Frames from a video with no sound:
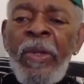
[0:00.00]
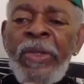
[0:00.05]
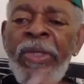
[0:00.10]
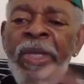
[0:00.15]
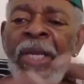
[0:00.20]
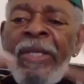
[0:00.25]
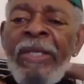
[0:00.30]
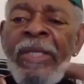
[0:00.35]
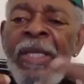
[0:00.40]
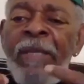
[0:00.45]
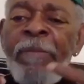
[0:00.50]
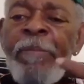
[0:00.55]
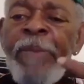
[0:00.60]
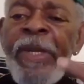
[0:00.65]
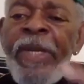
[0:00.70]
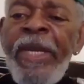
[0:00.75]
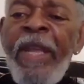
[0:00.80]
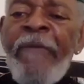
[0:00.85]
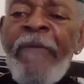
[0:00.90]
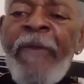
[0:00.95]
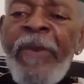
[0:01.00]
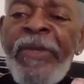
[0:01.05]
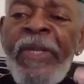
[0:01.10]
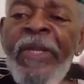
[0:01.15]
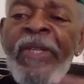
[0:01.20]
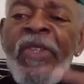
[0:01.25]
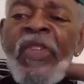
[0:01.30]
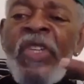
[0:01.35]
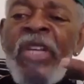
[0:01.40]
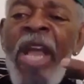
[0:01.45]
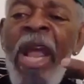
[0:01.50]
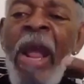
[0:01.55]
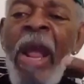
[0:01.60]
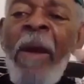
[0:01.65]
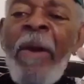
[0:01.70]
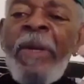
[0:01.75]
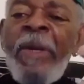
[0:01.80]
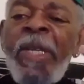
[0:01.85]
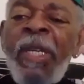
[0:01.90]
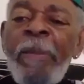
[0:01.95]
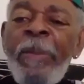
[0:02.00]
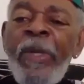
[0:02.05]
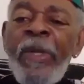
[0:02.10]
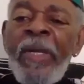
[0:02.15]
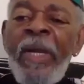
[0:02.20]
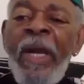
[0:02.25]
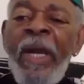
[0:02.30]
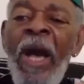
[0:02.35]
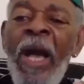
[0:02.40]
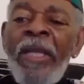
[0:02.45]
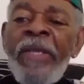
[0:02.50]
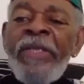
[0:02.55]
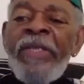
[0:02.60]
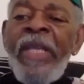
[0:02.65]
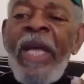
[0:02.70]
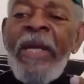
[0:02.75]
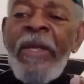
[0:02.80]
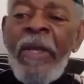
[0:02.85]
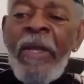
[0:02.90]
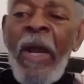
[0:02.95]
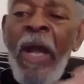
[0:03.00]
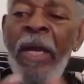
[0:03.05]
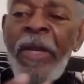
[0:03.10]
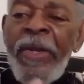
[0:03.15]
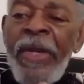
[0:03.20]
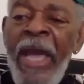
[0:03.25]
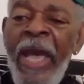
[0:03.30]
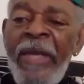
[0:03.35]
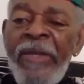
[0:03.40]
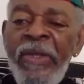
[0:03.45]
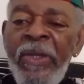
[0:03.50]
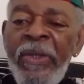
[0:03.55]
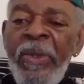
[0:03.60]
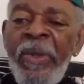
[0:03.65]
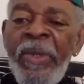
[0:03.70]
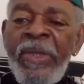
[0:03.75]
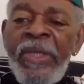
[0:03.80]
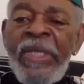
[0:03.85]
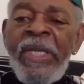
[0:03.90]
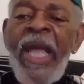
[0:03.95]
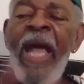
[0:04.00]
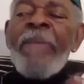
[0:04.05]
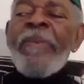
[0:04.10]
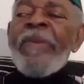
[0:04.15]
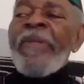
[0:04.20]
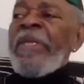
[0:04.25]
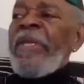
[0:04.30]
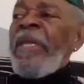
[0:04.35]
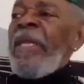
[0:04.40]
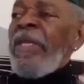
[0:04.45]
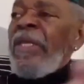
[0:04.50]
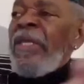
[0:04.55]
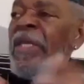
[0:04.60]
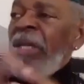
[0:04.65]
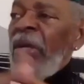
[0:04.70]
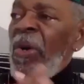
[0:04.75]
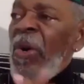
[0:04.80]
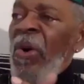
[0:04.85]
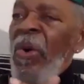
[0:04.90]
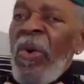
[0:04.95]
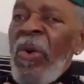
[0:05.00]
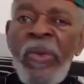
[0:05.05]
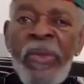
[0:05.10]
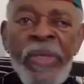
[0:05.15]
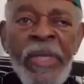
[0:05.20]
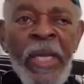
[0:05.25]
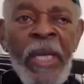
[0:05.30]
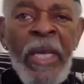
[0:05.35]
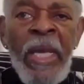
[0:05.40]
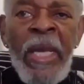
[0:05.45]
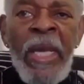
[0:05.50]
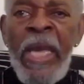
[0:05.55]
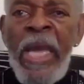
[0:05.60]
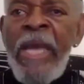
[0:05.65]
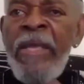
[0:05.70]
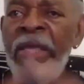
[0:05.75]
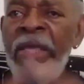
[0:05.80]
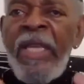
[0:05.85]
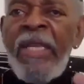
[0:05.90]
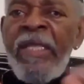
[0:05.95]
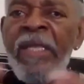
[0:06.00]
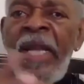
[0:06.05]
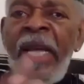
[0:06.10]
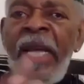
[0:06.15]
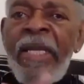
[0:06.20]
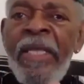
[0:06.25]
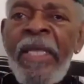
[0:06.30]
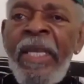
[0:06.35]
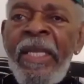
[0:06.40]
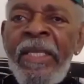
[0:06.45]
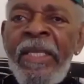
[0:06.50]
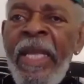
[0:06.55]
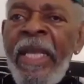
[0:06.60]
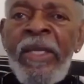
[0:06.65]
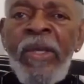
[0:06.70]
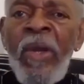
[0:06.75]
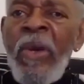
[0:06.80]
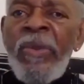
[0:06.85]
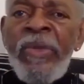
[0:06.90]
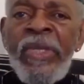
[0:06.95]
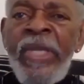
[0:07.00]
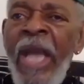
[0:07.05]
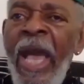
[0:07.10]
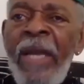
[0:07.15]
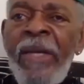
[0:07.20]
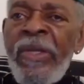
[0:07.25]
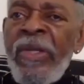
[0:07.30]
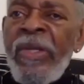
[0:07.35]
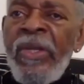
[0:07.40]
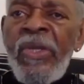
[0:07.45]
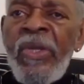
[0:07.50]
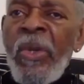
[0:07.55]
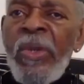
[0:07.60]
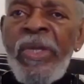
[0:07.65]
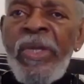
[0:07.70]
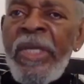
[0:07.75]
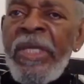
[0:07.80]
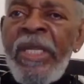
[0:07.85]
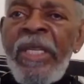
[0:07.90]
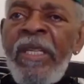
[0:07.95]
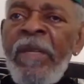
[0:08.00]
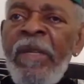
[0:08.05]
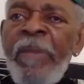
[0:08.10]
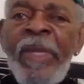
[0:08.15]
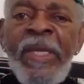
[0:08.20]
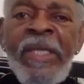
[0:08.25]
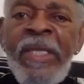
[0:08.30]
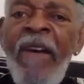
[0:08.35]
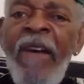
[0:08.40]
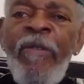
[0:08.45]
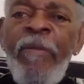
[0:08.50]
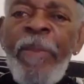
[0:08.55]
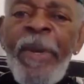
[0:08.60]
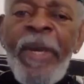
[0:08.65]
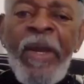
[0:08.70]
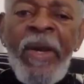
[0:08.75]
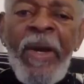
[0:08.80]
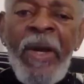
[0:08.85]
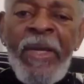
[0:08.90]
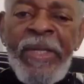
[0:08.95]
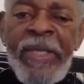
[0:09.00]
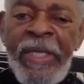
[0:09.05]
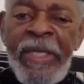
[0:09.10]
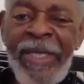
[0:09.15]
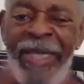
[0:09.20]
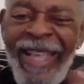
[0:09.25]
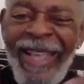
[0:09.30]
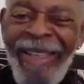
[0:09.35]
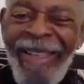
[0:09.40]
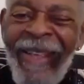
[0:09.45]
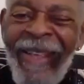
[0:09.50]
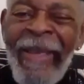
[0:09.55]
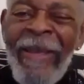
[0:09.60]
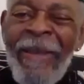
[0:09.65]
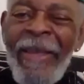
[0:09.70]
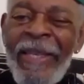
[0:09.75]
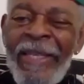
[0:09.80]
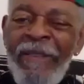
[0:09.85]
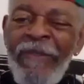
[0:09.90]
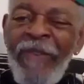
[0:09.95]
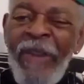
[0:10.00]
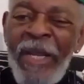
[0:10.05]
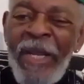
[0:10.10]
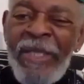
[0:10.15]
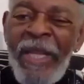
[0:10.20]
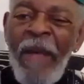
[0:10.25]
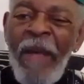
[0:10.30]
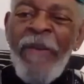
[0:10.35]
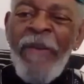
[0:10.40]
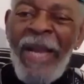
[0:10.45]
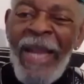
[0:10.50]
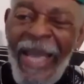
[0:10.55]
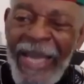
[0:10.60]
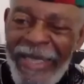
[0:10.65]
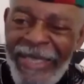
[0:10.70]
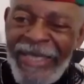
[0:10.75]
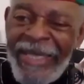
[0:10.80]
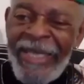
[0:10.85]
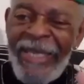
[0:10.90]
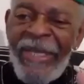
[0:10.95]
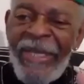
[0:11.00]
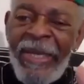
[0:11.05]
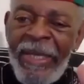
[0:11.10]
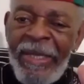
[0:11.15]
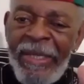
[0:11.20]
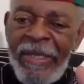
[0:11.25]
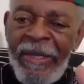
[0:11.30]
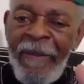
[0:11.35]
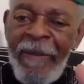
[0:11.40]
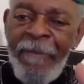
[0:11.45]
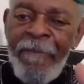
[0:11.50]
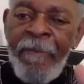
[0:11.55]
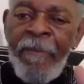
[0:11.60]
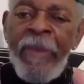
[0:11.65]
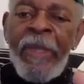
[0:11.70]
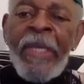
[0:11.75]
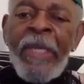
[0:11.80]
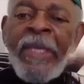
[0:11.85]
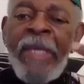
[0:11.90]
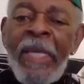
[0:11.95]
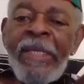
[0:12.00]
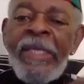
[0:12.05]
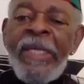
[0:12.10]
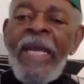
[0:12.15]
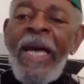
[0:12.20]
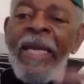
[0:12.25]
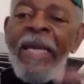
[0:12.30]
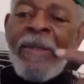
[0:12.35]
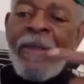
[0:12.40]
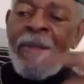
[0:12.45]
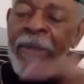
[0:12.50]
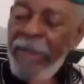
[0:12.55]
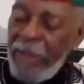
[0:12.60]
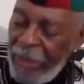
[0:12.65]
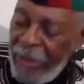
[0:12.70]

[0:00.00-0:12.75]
just this beneficent charitable colonizer who established NGOs and things like this that don't challenge the social system itself because its philosophical idealism does not